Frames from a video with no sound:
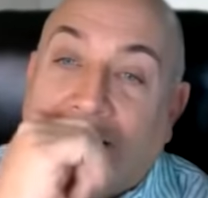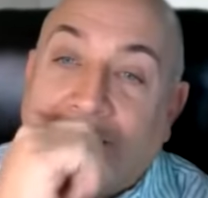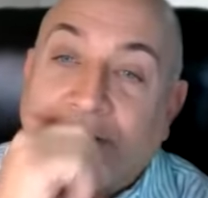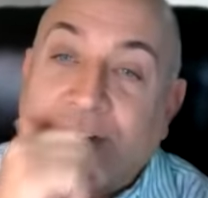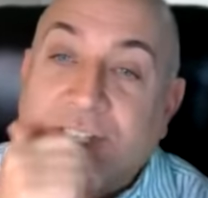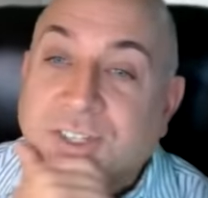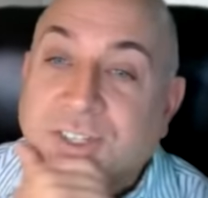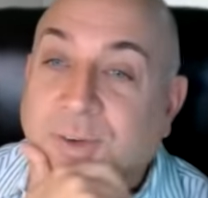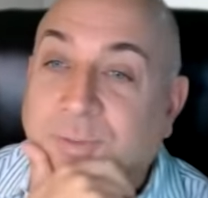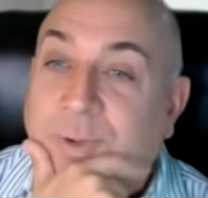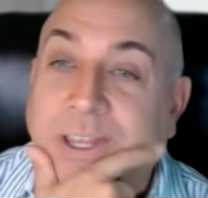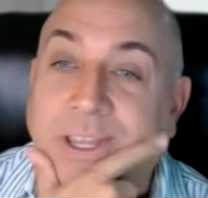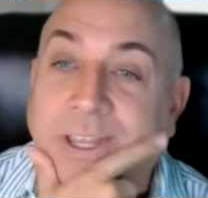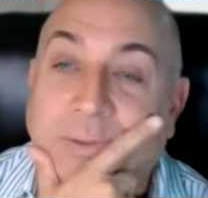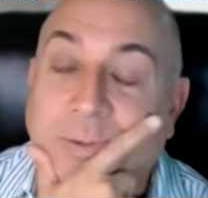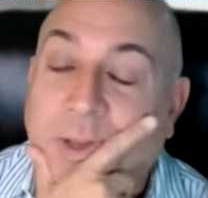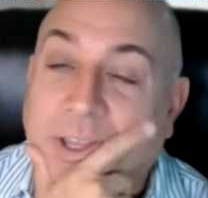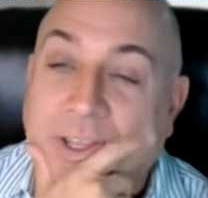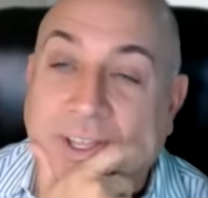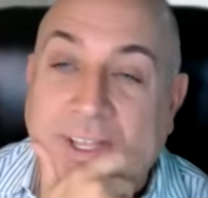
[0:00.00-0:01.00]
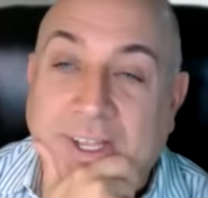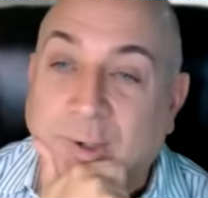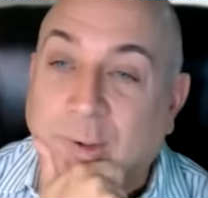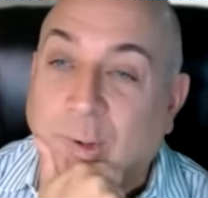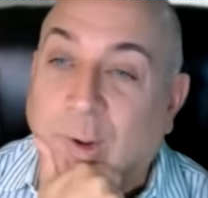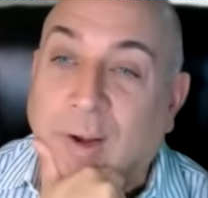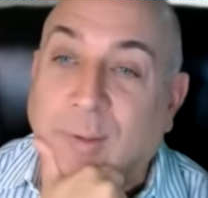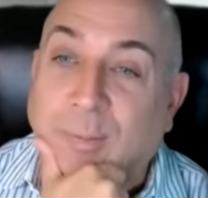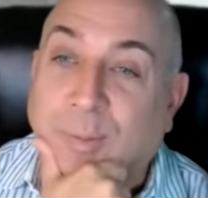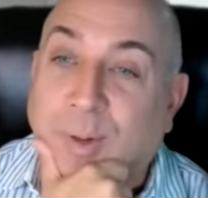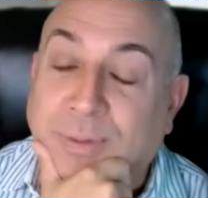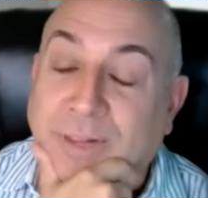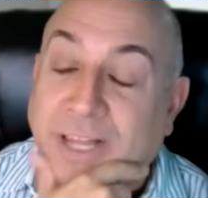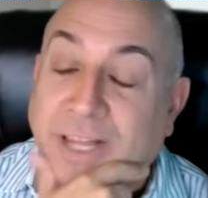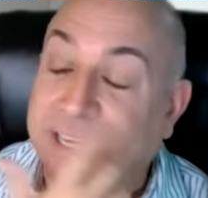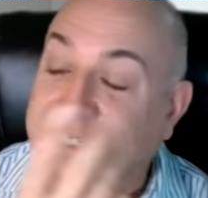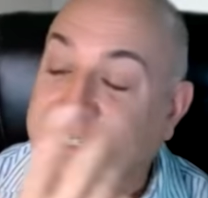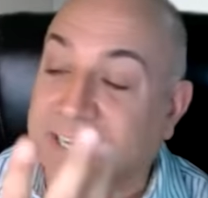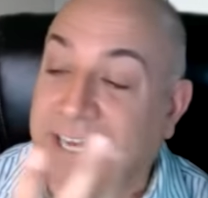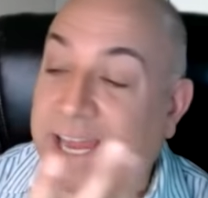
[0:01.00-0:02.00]
Uh, just a really, really
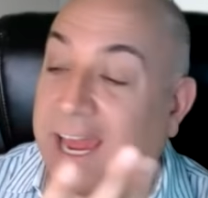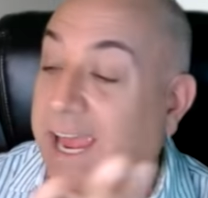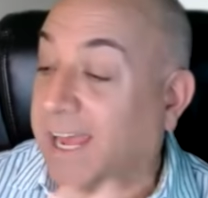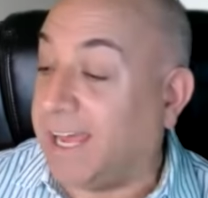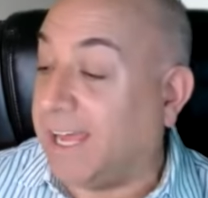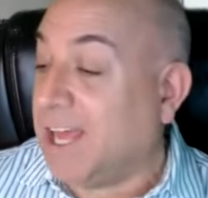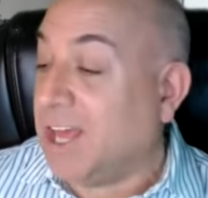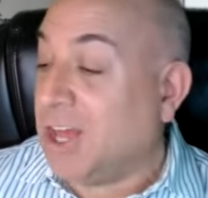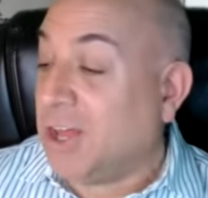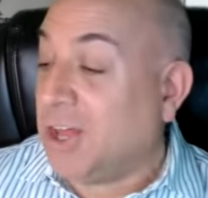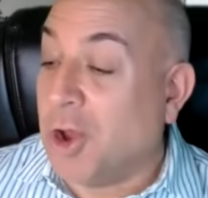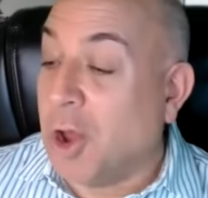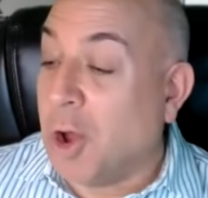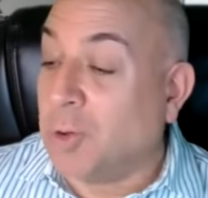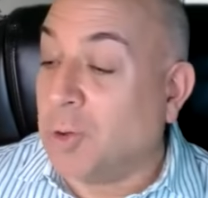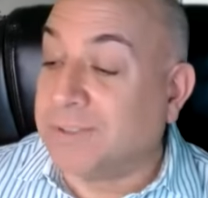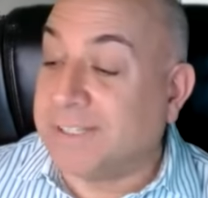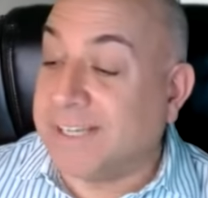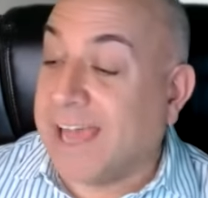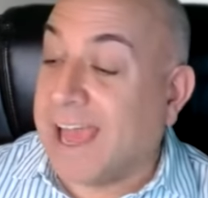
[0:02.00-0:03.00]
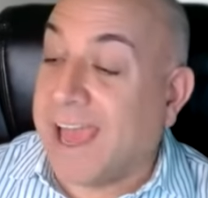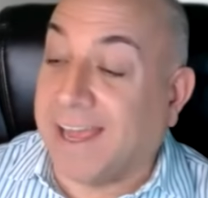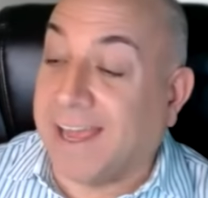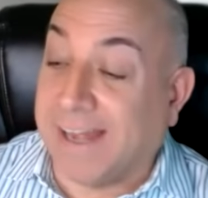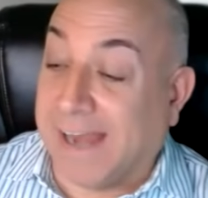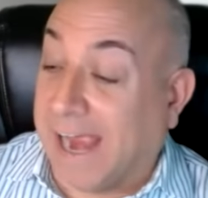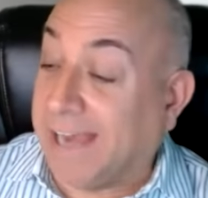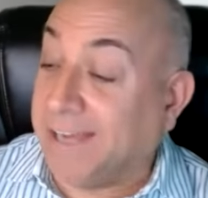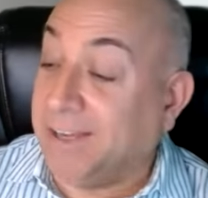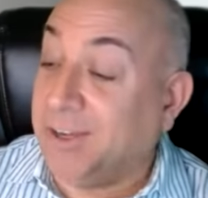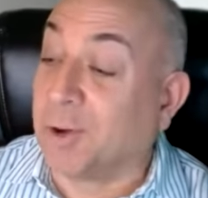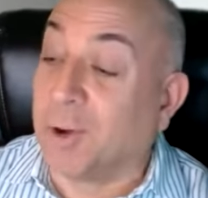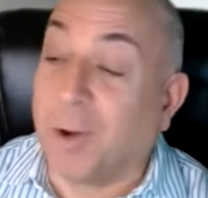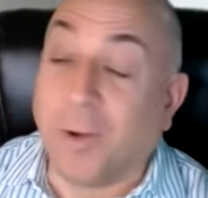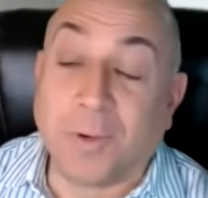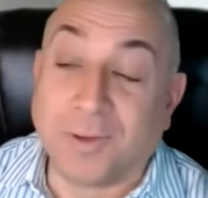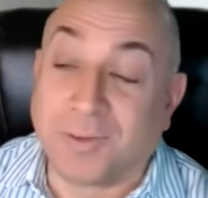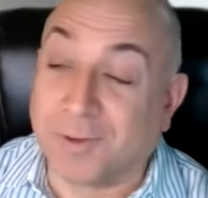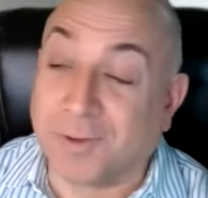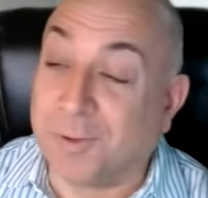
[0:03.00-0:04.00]
incredible place. And hey, no debt,
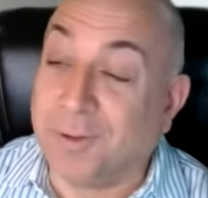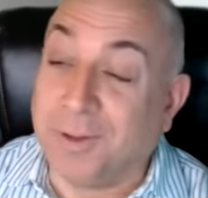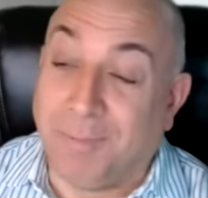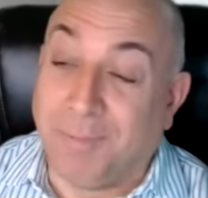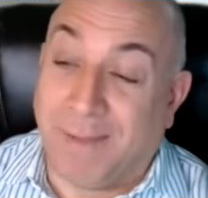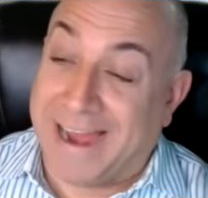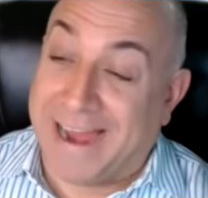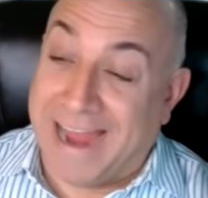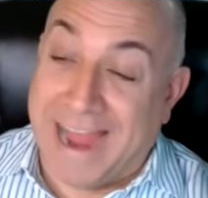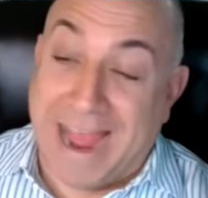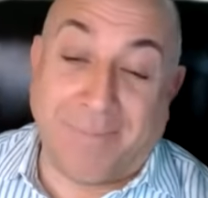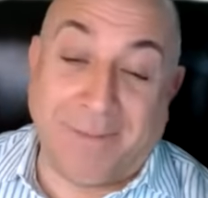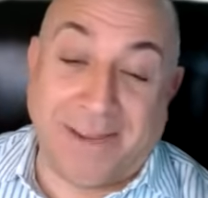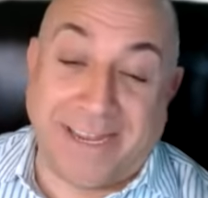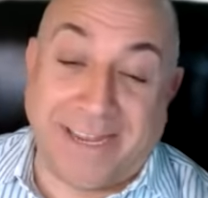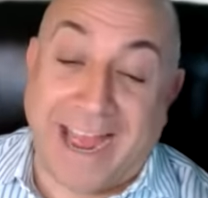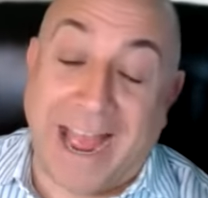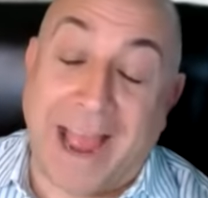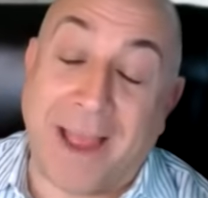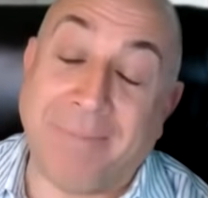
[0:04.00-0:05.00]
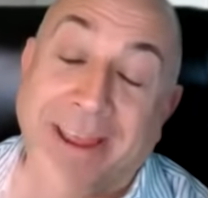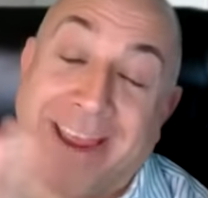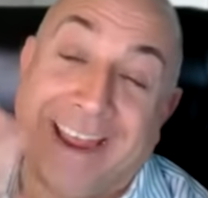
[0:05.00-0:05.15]
and you're going to school in Miami.